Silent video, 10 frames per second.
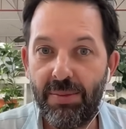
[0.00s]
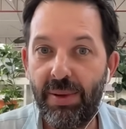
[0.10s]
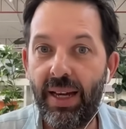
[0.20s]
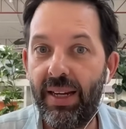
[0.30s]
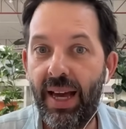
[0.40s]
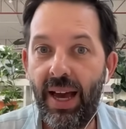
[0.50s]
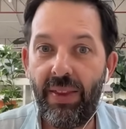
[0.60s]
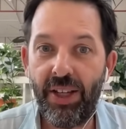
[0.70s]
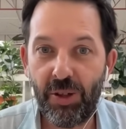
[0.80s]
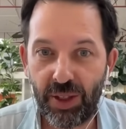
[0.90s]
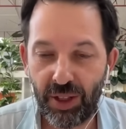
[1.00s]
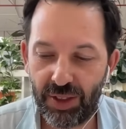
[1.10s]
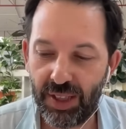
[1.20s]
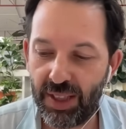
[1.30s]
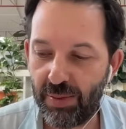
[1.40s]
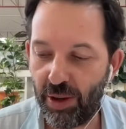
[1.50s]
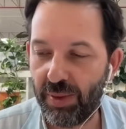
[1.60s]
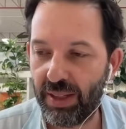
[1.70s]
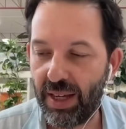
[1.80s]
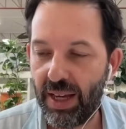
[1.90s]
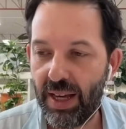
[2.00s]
about how the hell we got to this moment.